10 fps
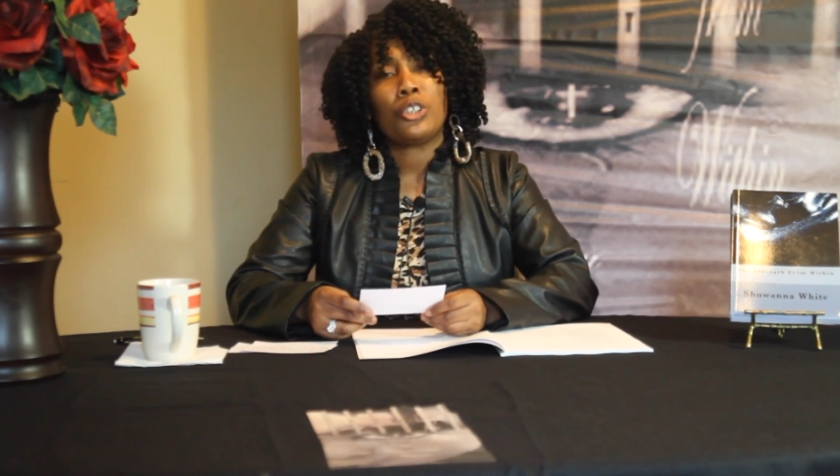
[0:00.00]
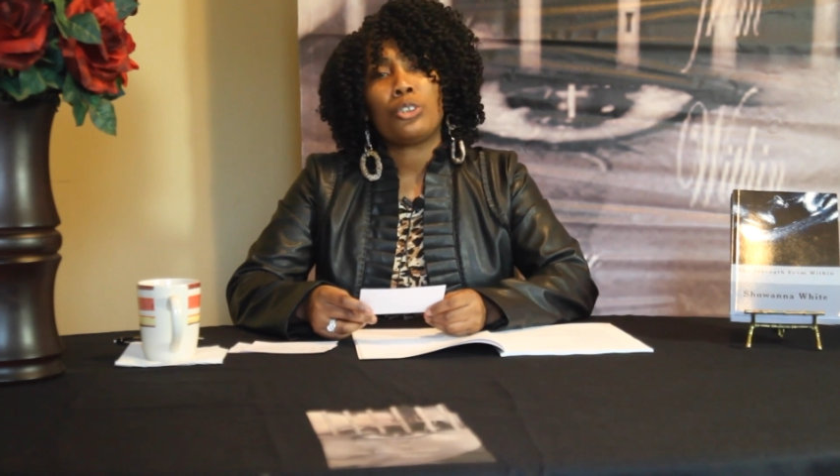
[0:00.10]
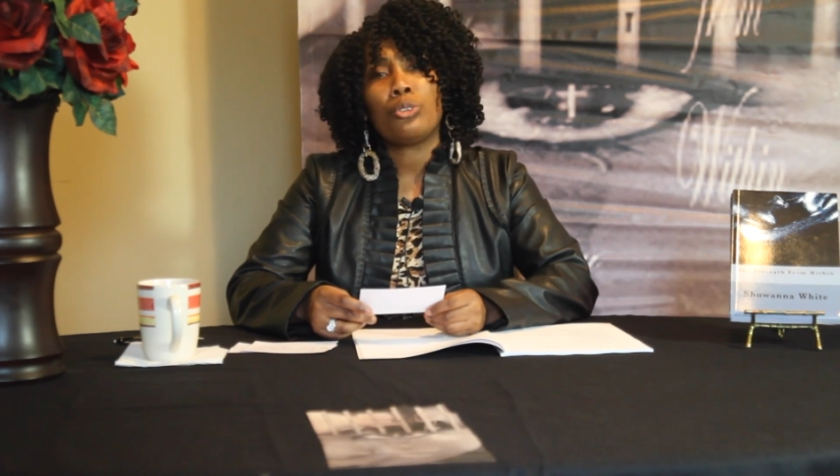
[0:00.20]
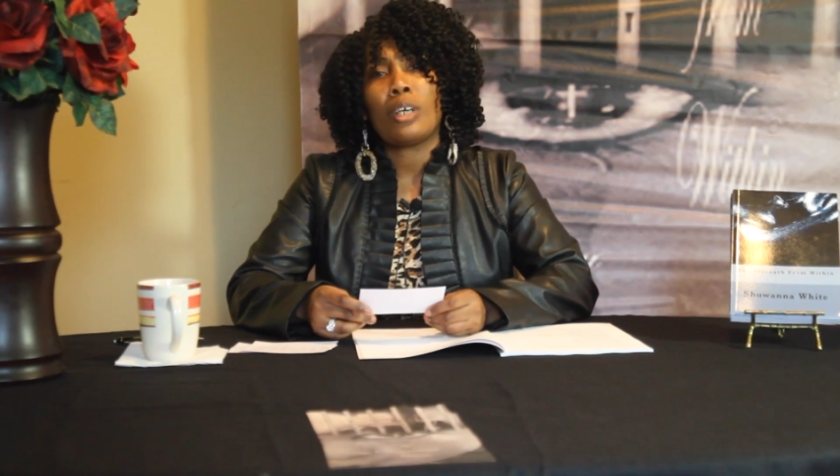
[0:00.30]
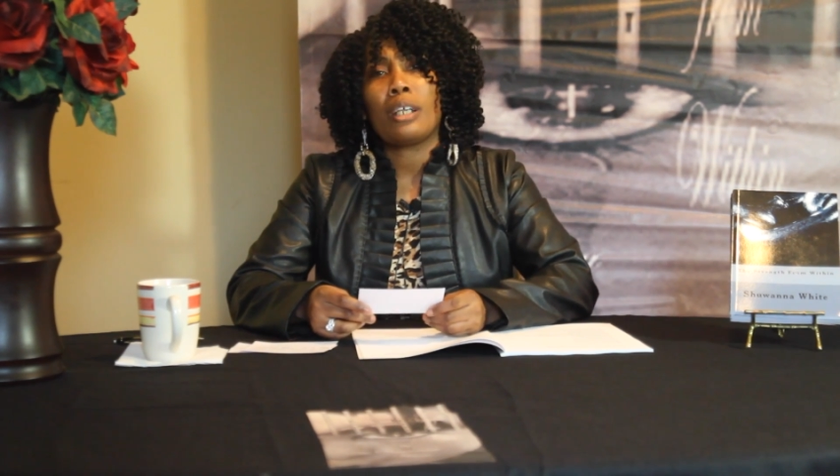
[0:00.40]

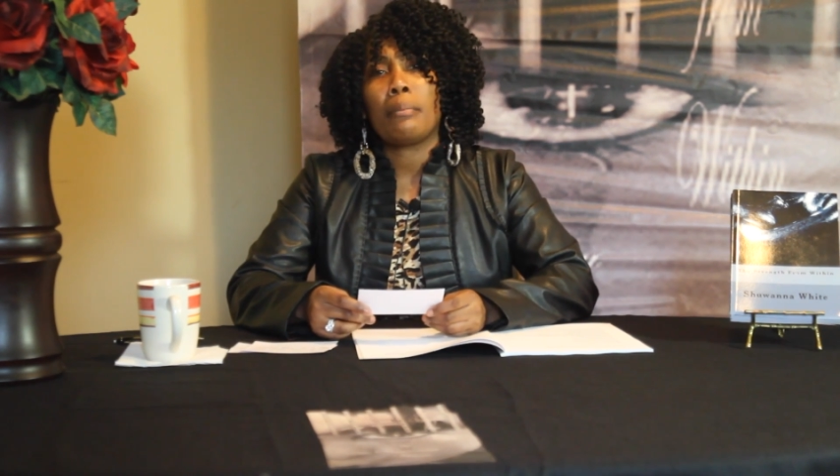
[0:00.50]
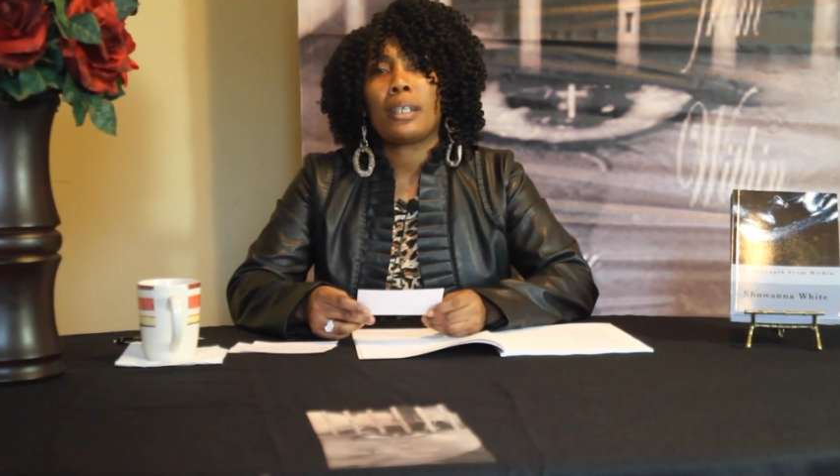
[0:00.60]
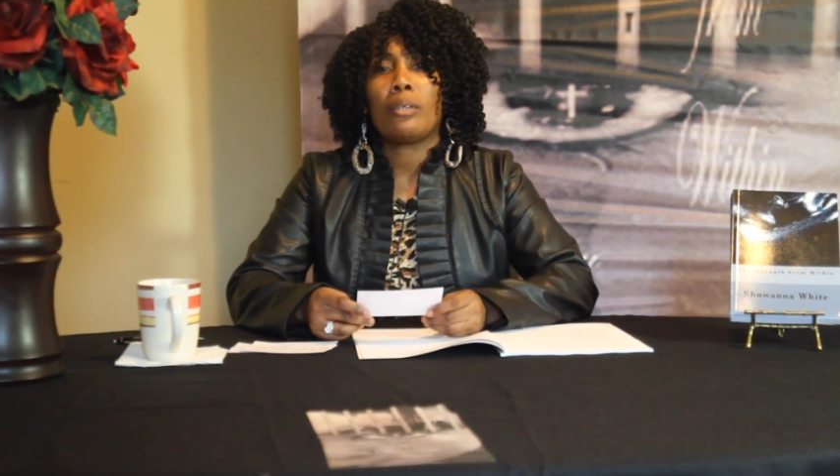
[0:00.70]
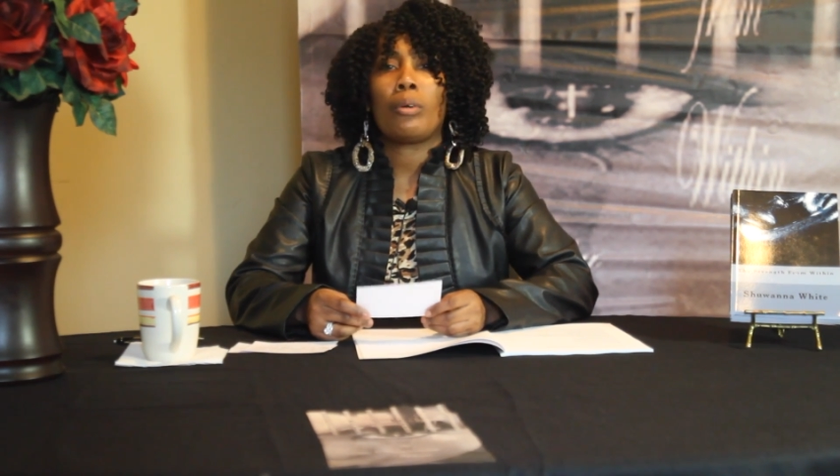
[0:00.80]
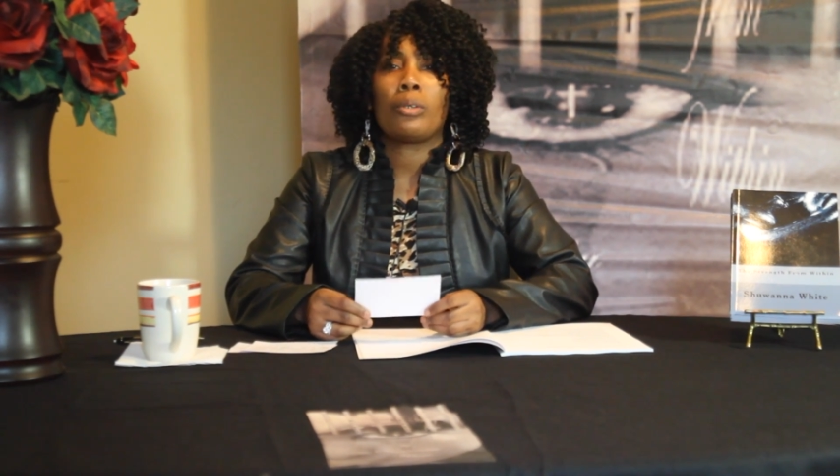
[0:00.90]
should you try to
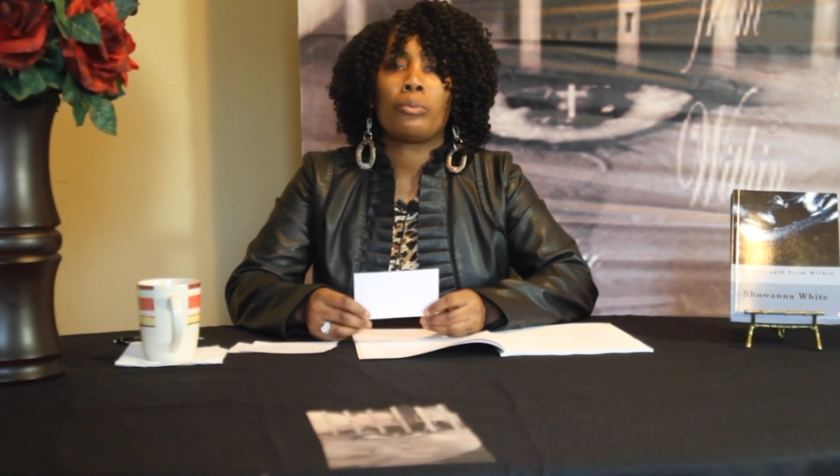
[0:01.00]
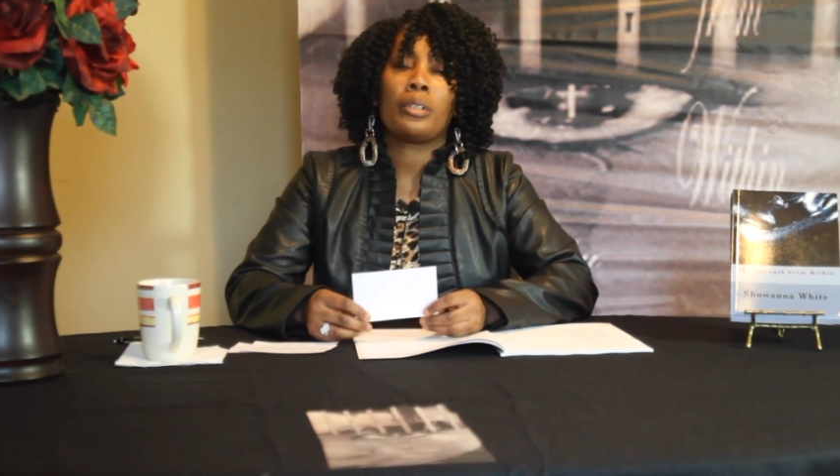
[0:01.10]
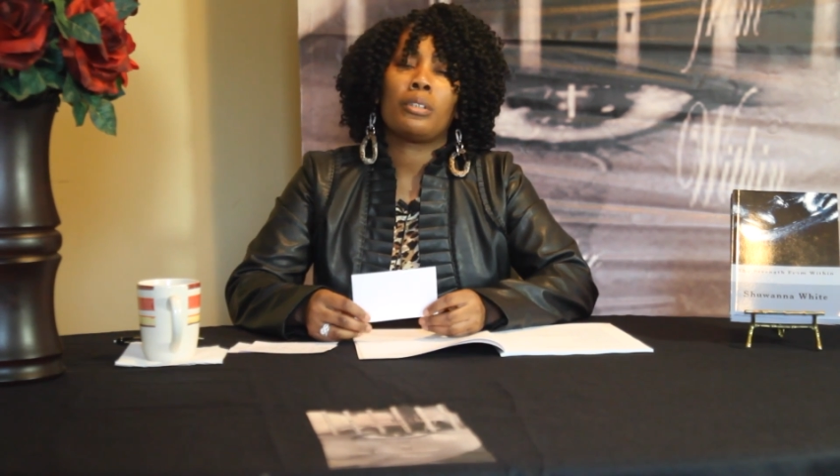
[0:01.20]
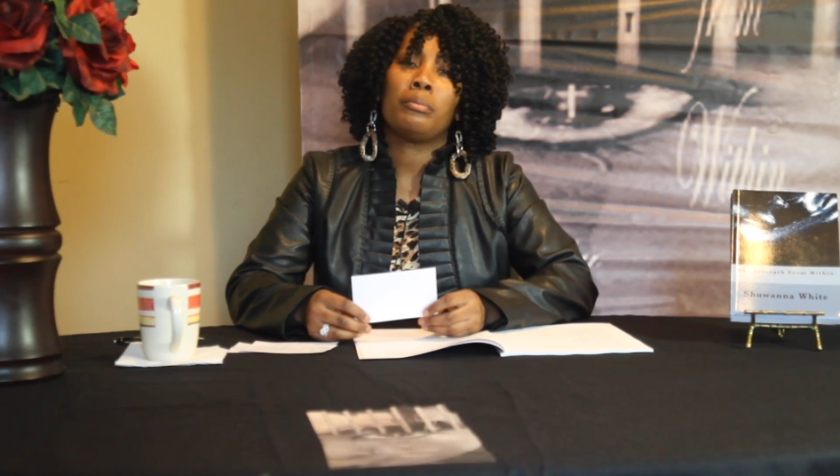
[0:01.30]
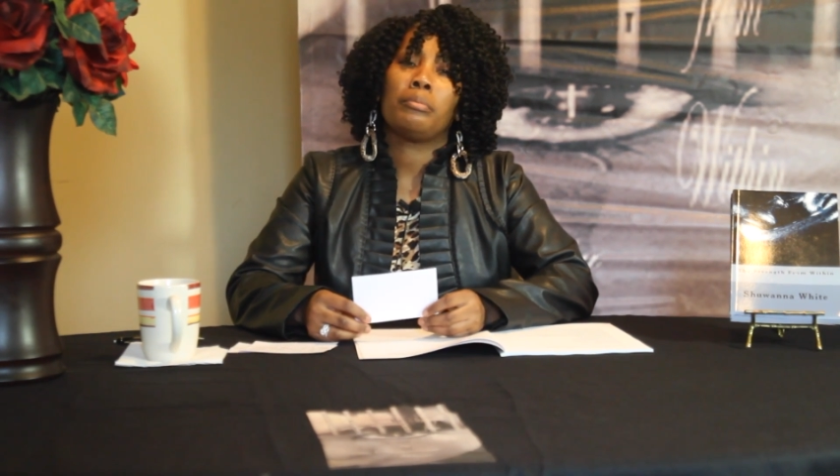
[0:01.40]
make it work
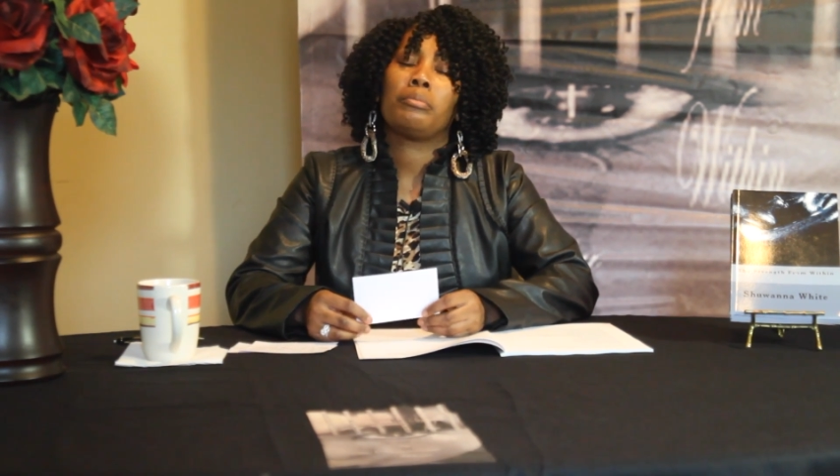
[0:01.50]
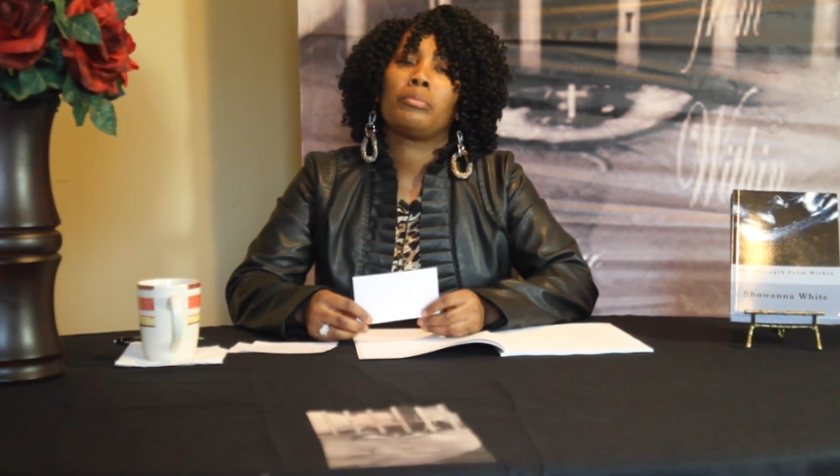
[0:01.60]
with him?